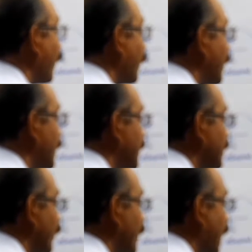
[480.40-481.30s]
here there's the
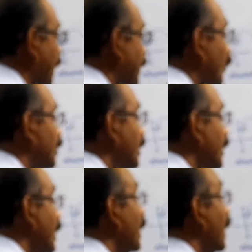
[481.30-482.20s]
one
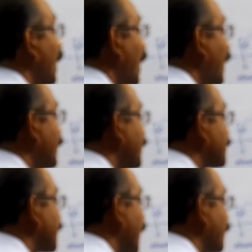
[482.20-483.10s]
hydrogen, and this
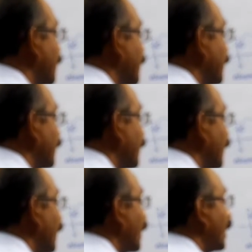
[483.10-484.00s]
carbon
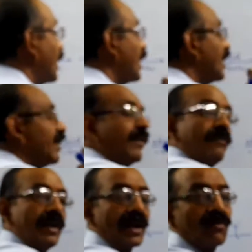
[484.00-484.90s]

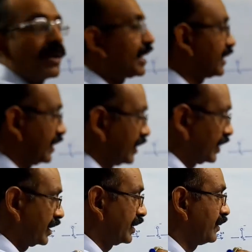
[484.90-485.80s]
will acquire
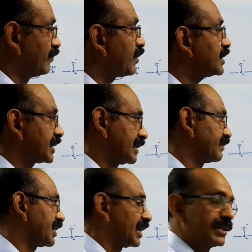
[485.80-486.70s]
positive
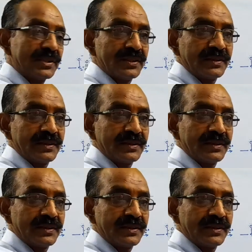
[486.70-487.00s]
charge.